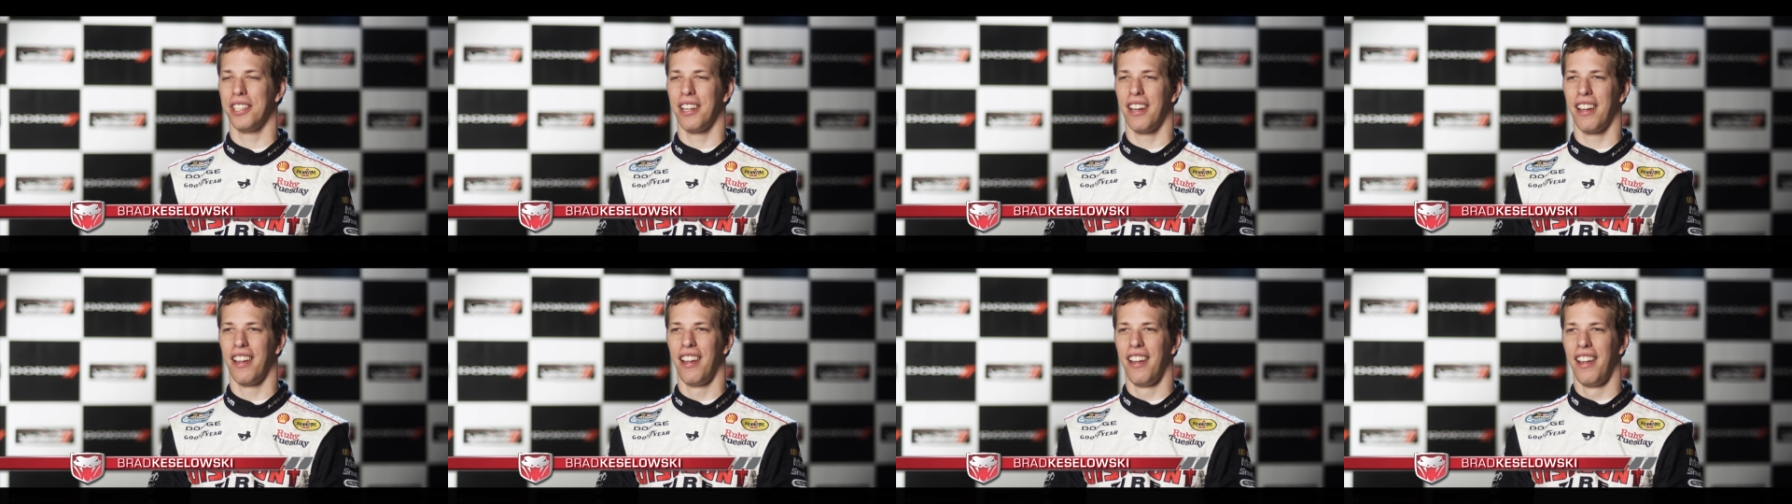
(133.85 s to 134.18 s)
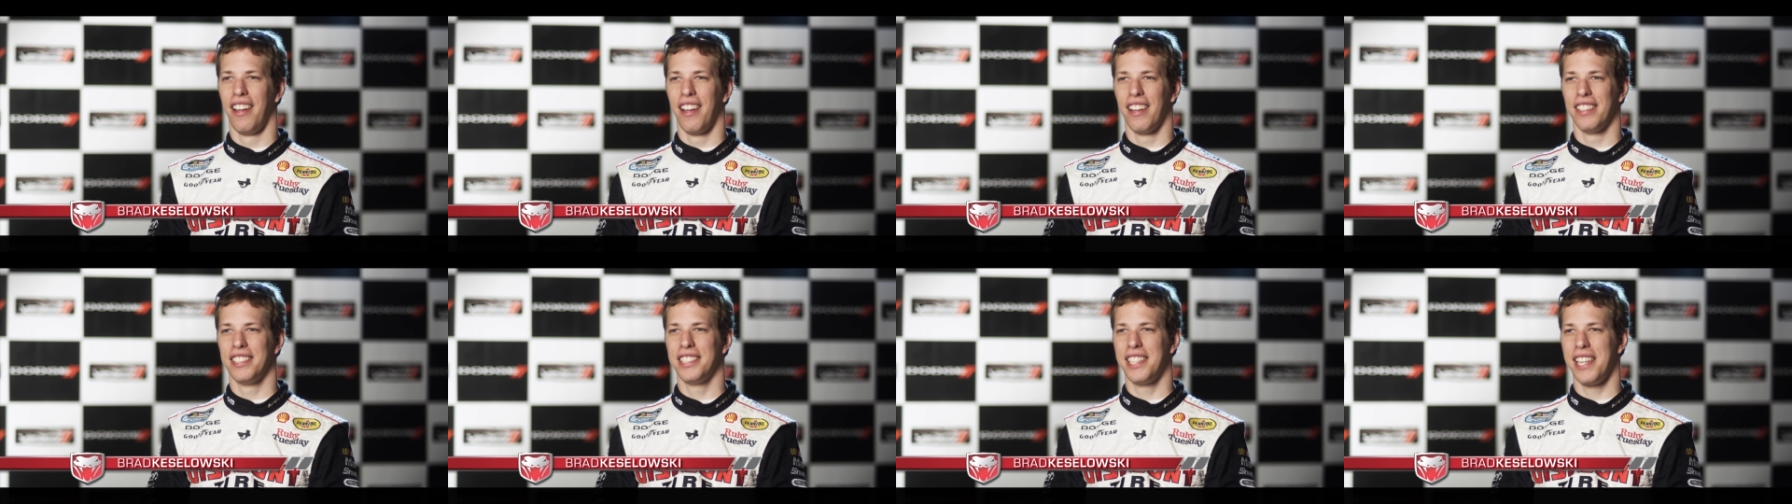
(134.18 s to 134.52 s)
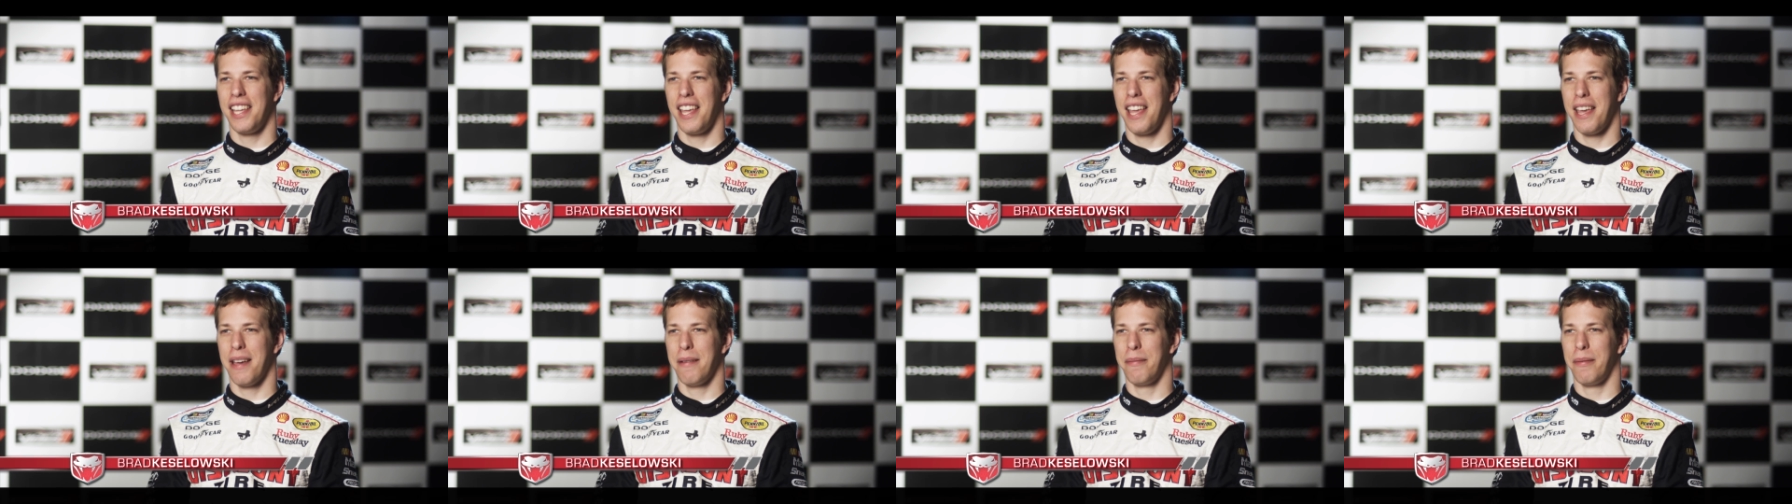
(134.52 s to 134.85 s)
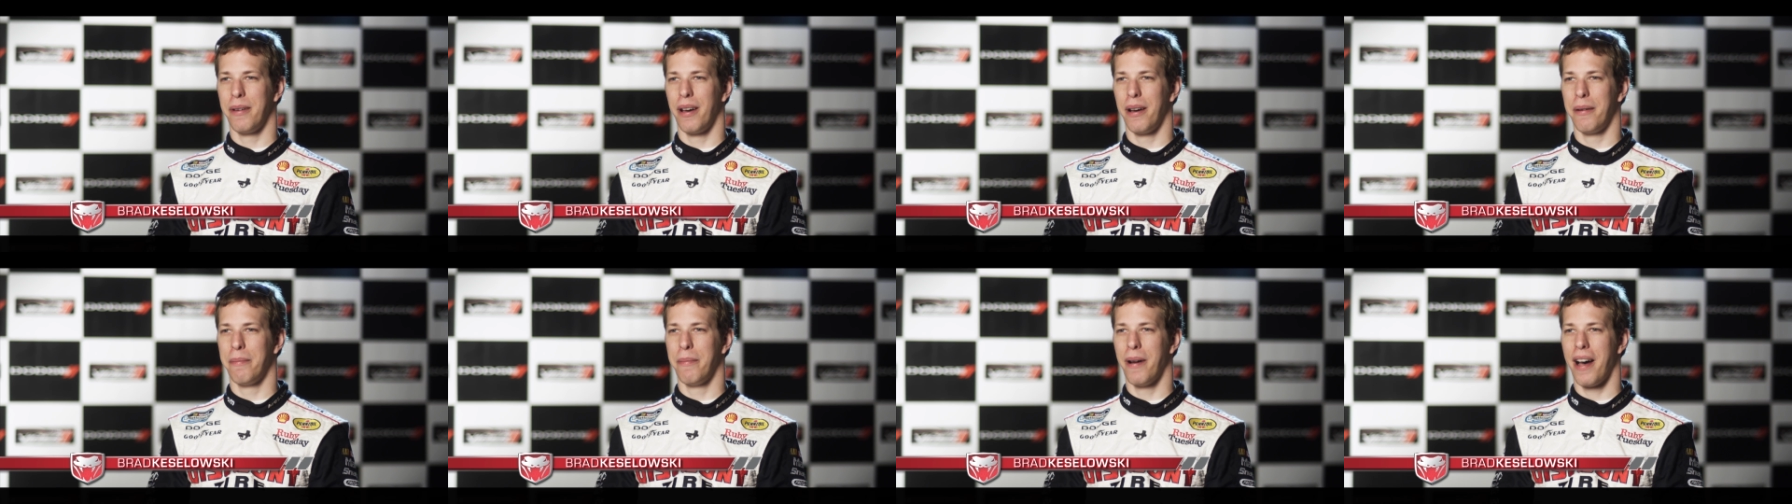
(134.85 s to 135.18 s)
Uh, see
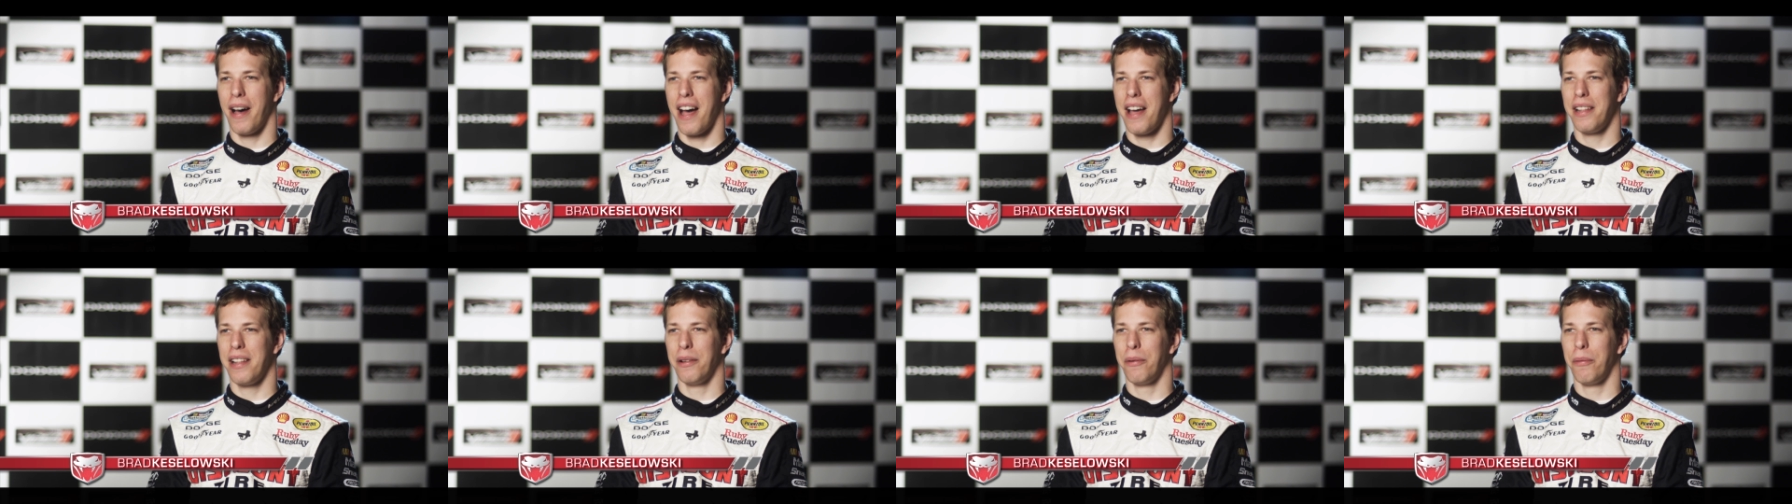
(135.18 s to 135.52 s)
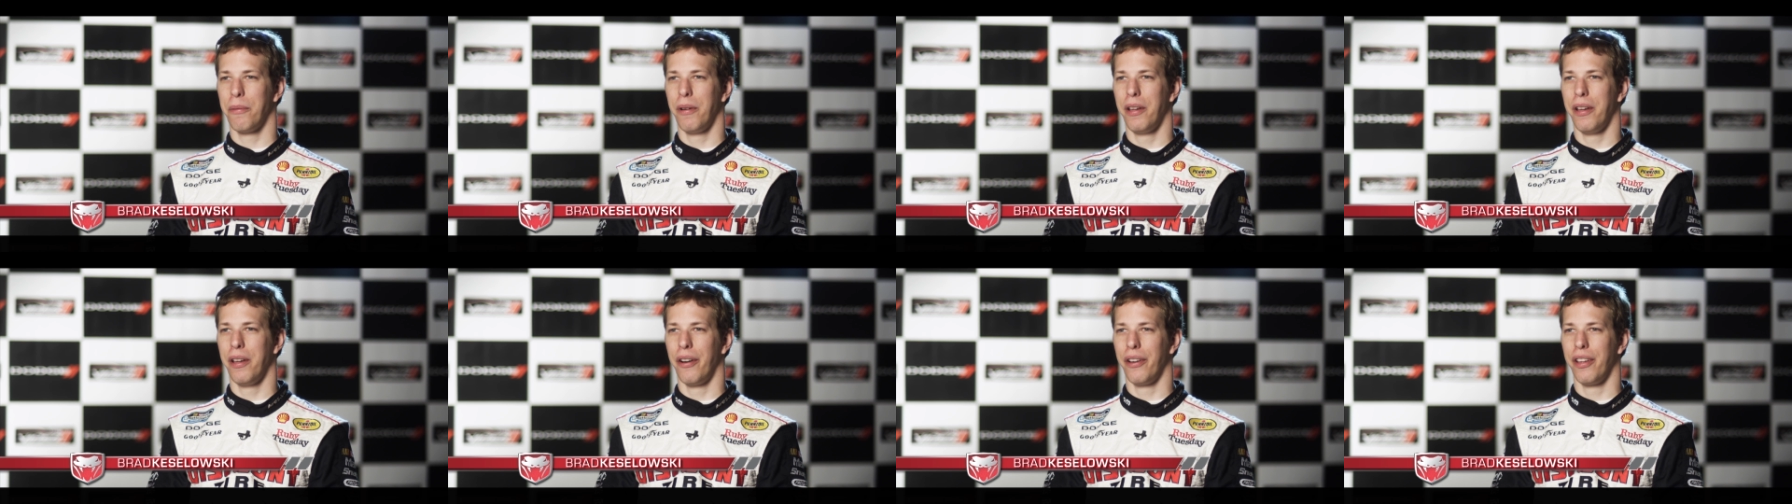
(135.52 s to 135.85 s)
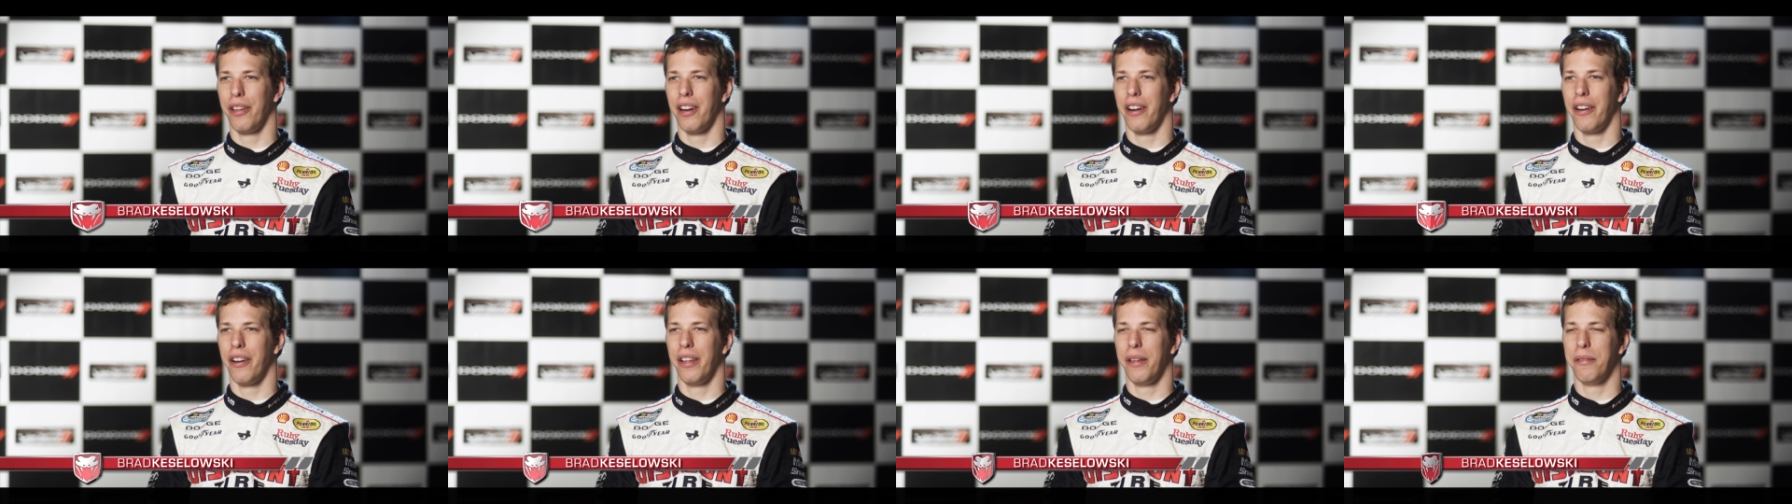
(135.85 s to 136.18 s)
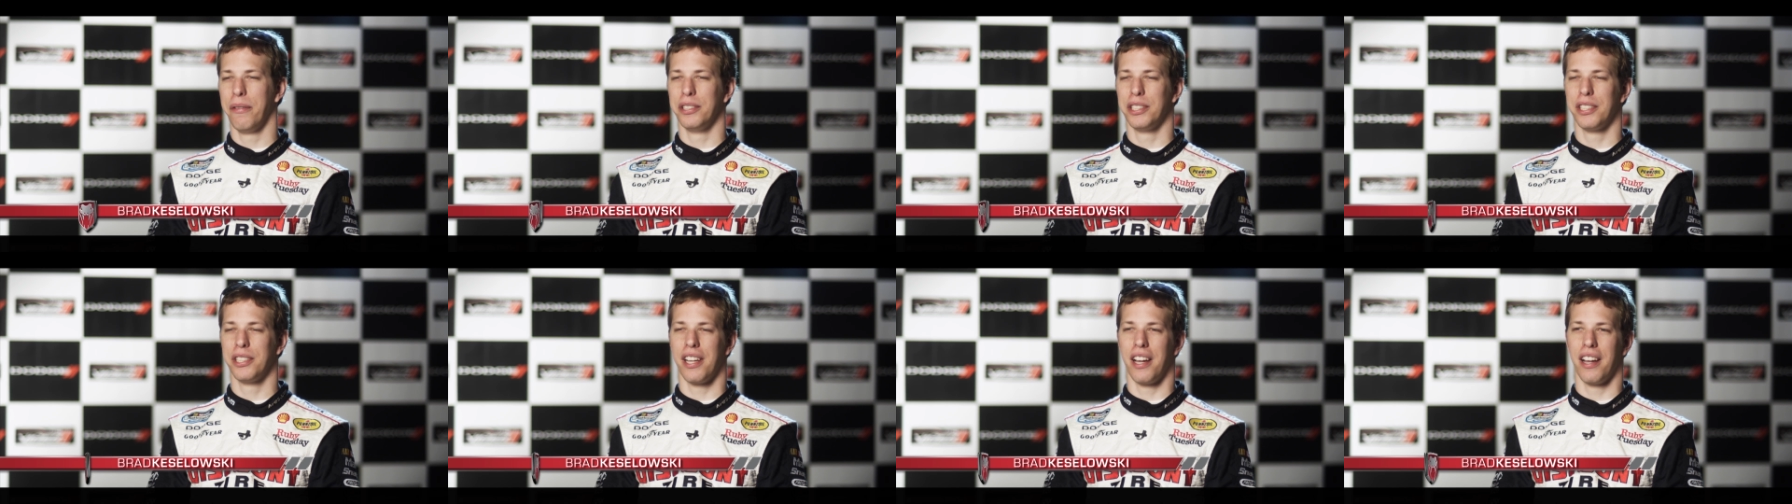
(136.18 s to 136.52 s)
him uh, behind the wheel, you know, he
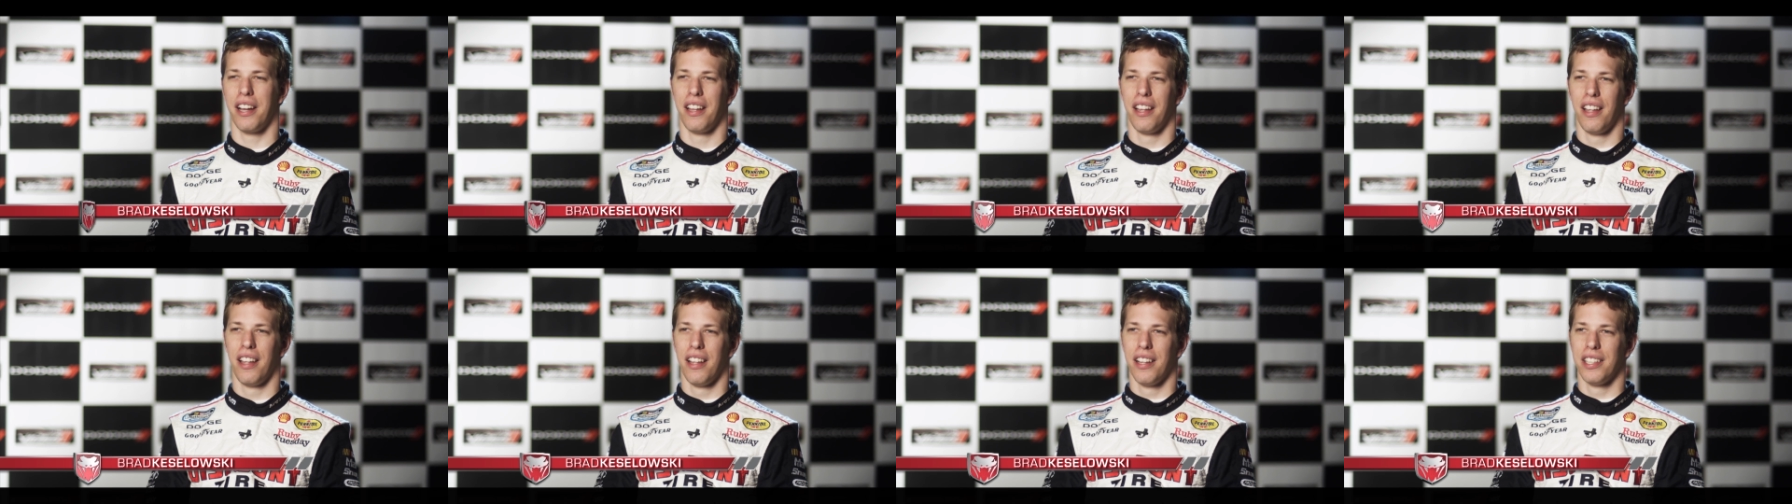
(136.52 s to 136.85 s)
was a